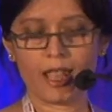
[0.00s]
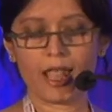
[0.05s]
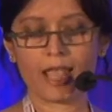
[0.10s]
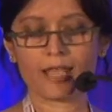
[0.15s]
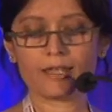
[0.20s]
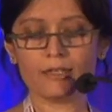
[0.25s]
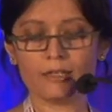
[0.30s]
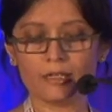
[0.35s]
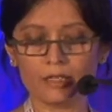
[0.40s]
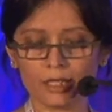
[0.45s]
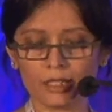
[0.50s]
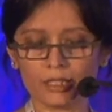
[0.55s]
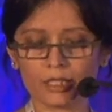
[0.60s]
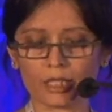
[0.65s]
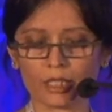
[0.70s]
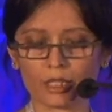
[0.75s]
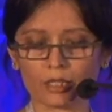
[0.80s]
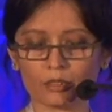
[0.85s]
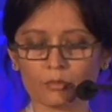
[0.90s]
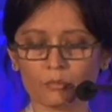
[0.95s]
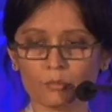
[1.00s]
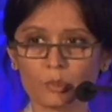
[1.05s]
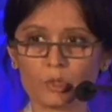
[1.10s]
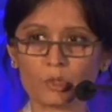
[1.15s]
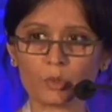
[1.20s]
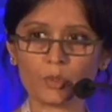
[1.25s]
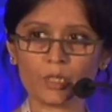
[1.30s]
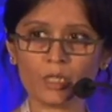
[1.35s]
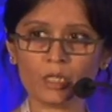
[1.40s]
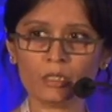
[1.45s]
and learning
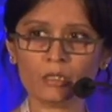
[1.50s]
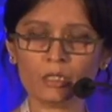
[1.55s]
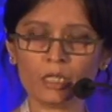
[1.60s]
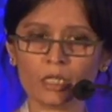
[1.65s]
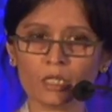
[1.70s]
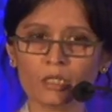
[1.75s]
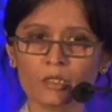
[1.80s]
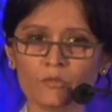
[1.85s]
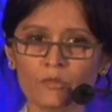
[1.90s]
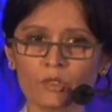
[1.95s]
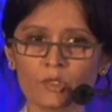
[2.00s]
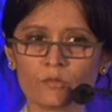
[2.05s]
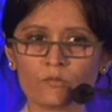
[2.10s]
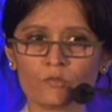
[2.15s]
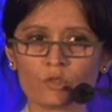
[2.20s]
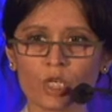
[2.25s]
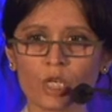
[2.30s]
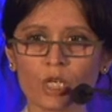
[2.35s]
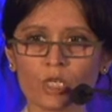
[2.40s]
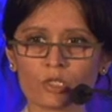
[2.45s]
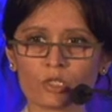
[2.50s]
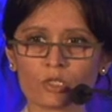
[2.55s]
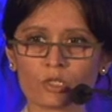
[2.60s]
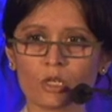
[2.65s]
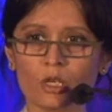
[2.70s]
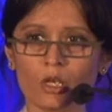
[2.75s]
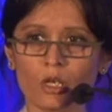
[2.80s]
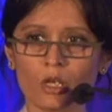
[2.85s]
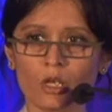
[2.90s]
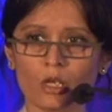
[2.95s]
between the innovative change